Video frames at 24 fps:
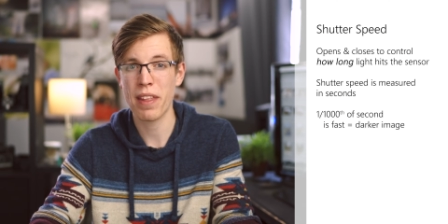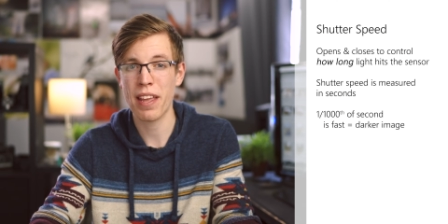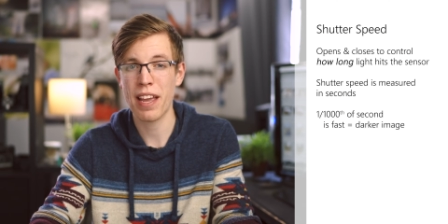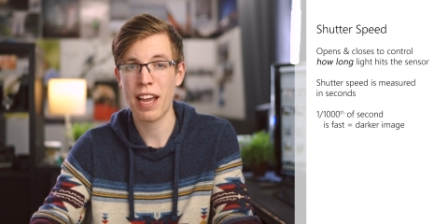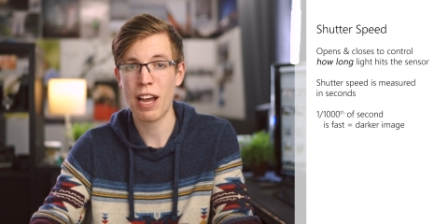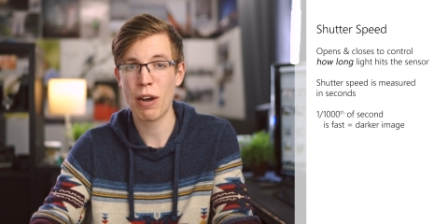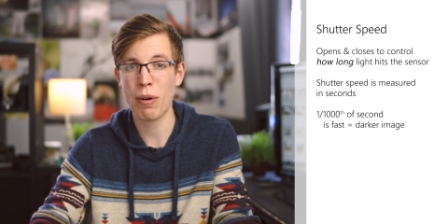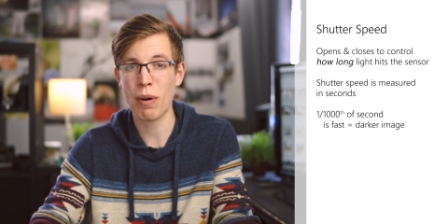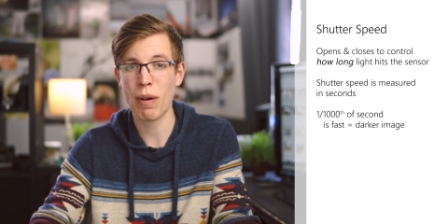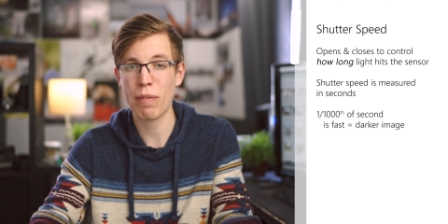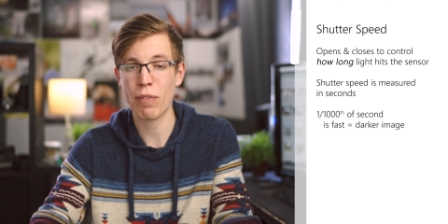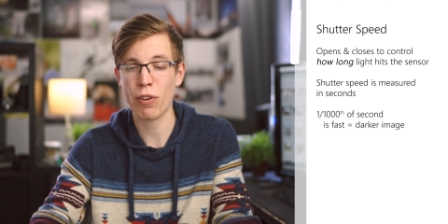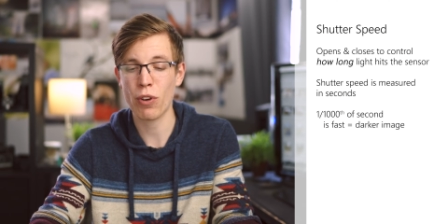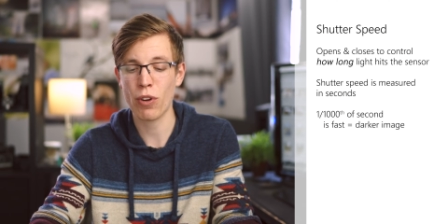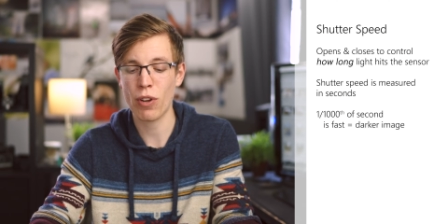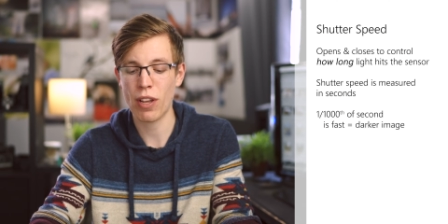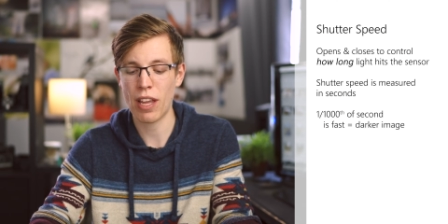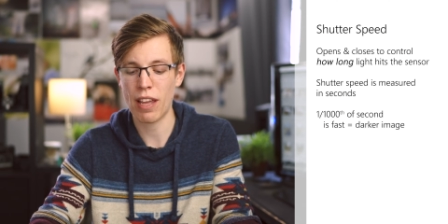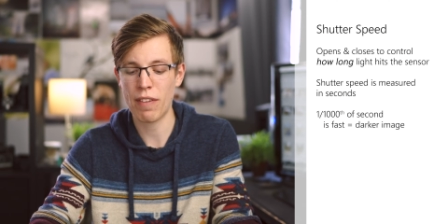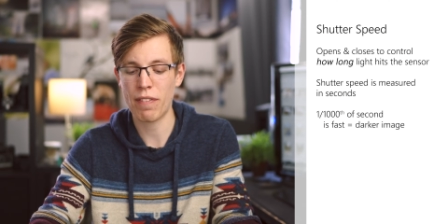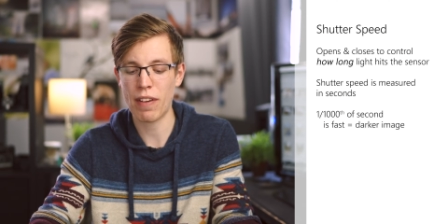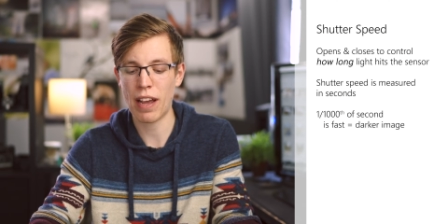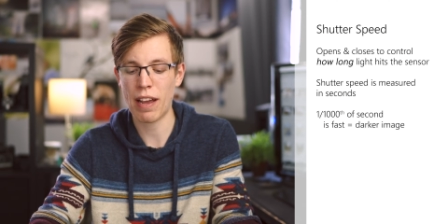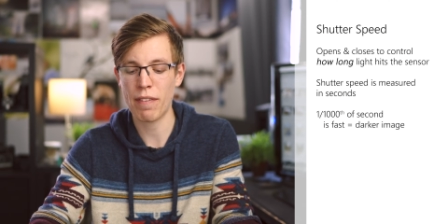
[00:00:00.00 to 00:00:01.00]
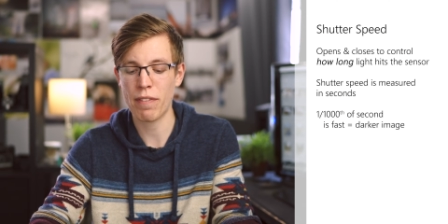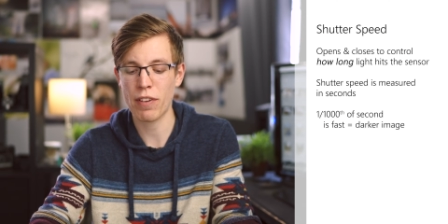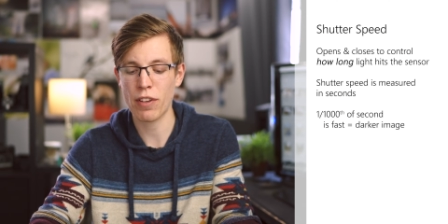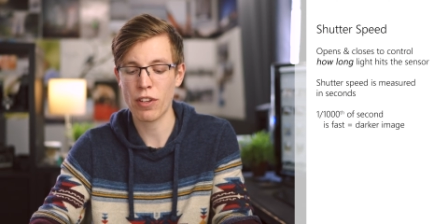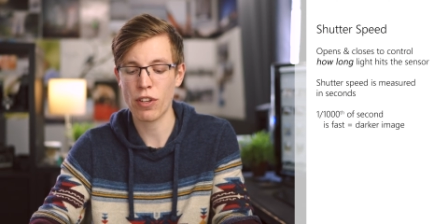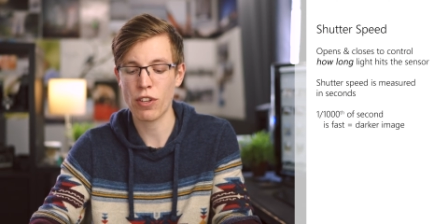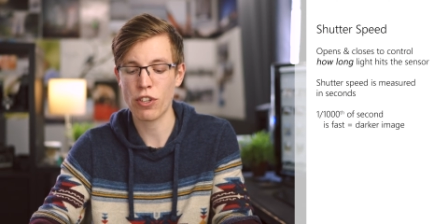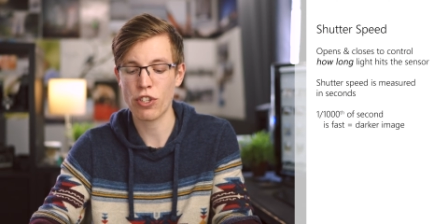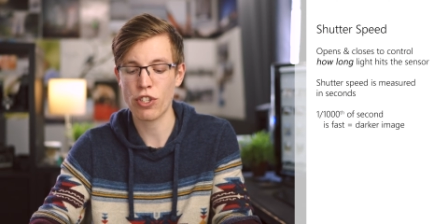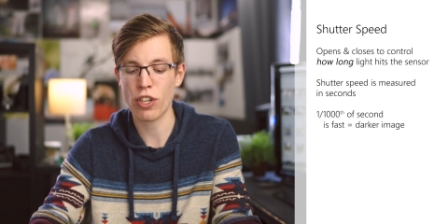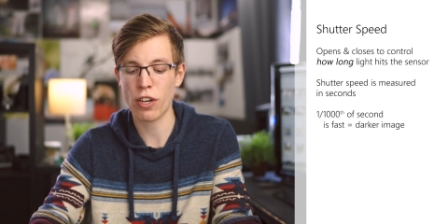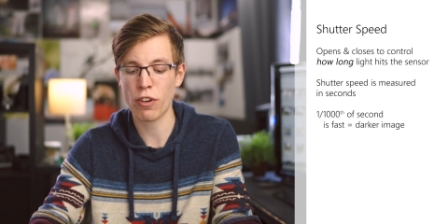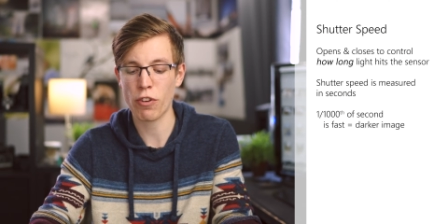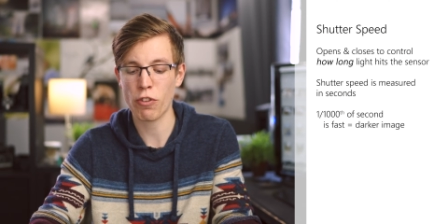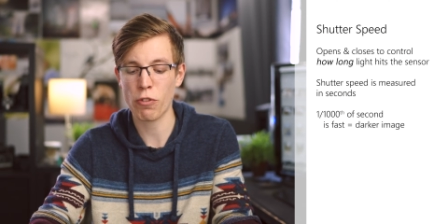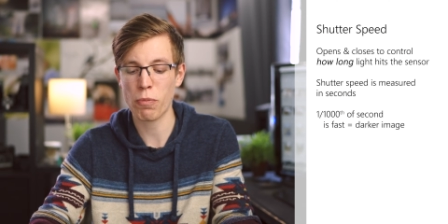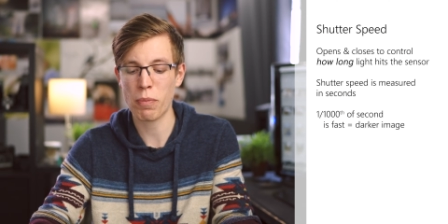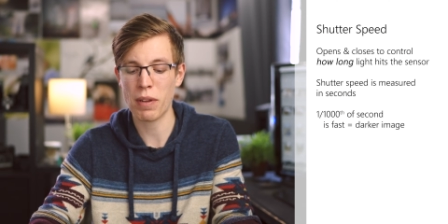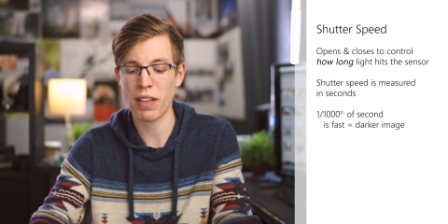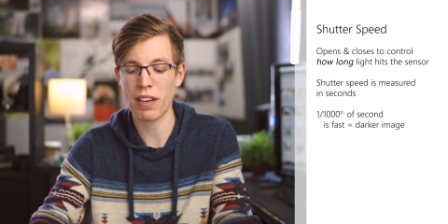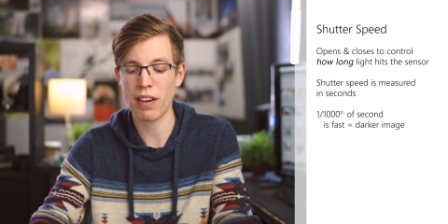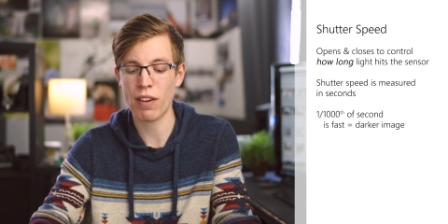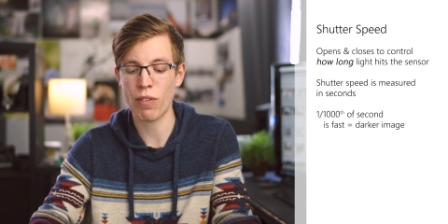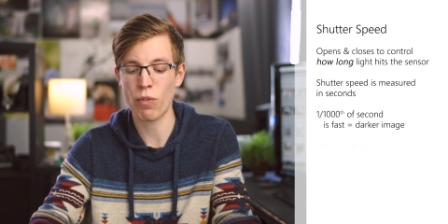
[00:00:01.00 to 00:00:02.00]
However, if I have a shutter
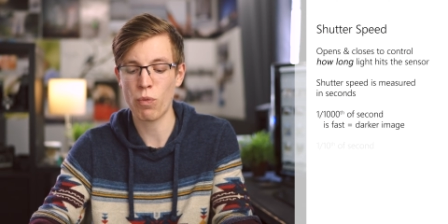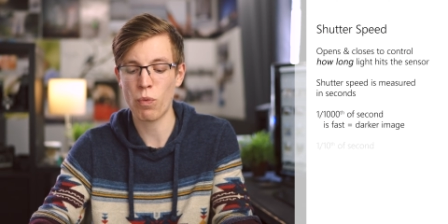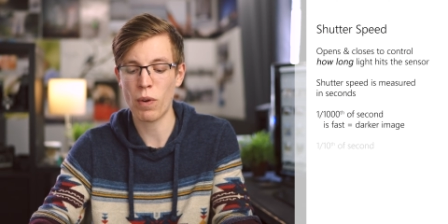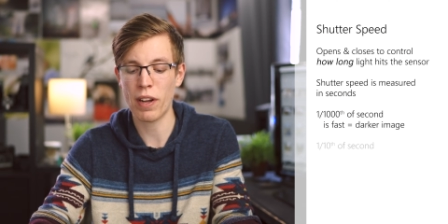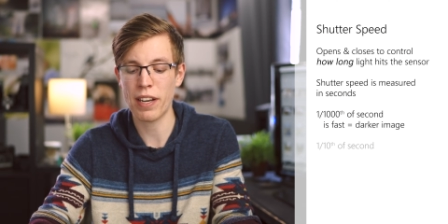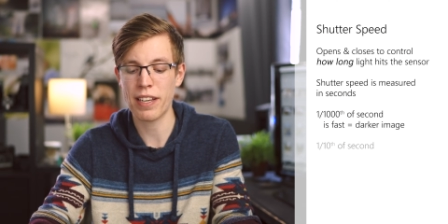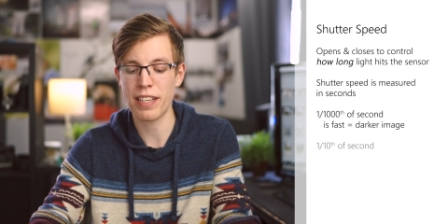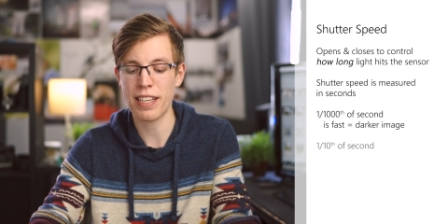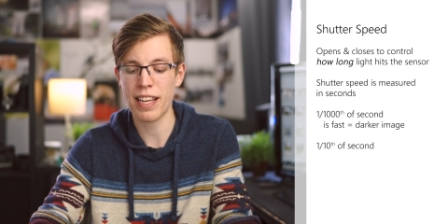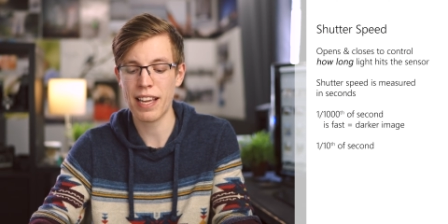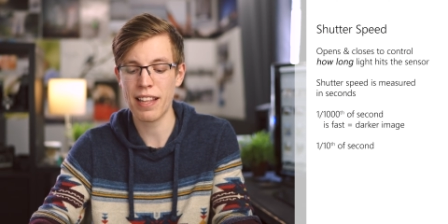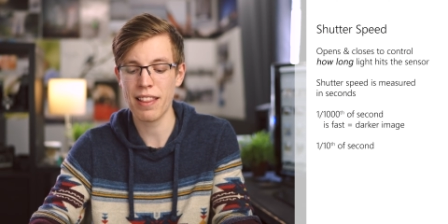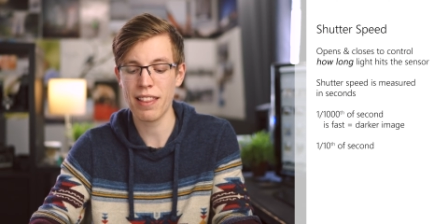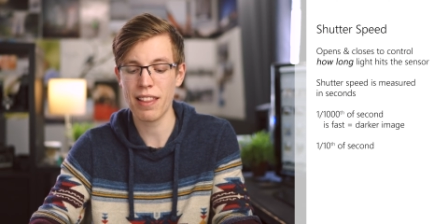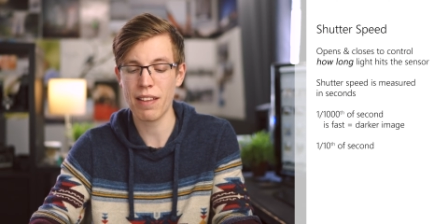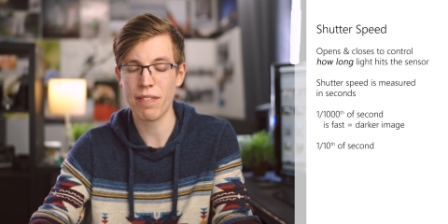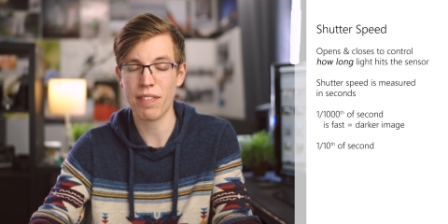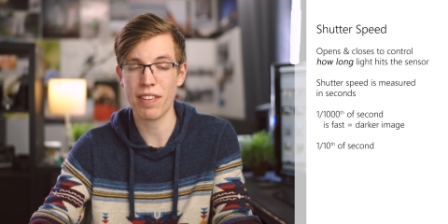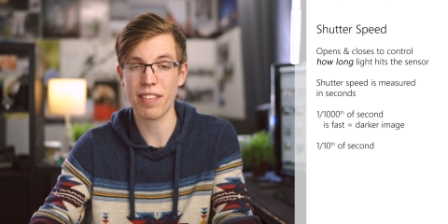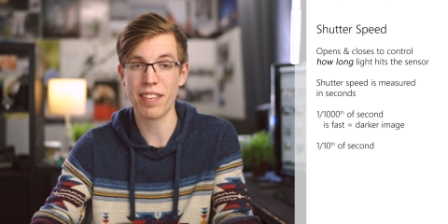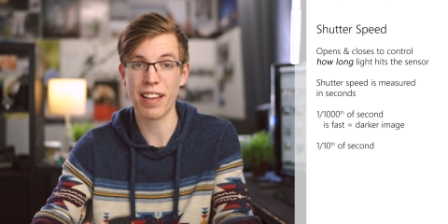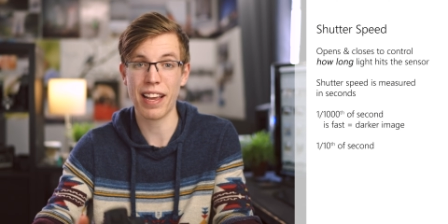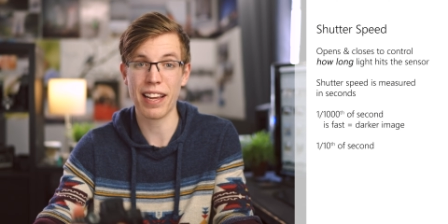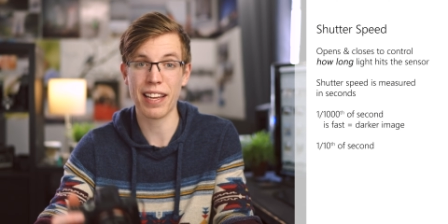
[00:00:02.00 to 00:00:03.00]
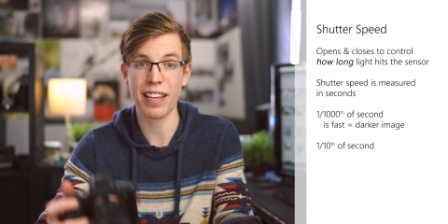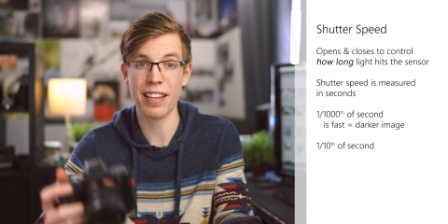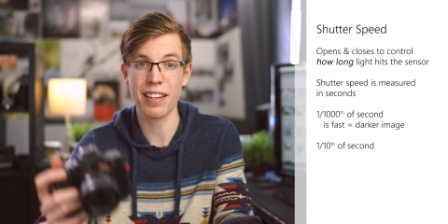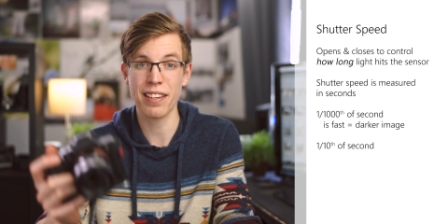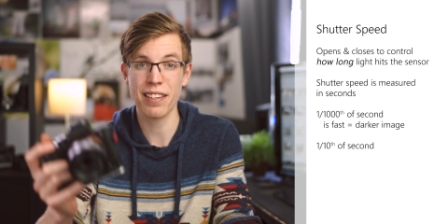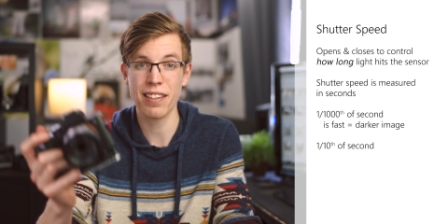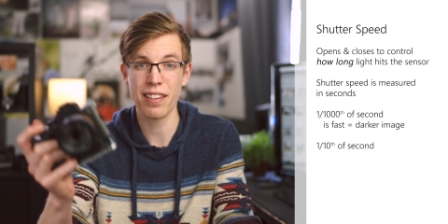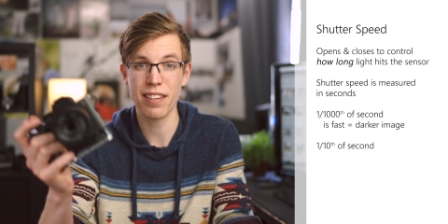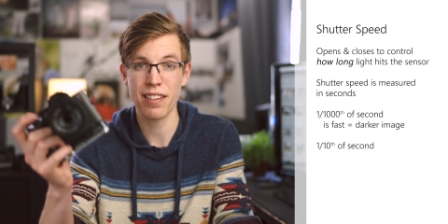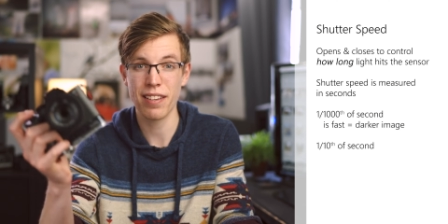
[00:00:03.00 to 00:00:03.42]
speed of one tenth of a second,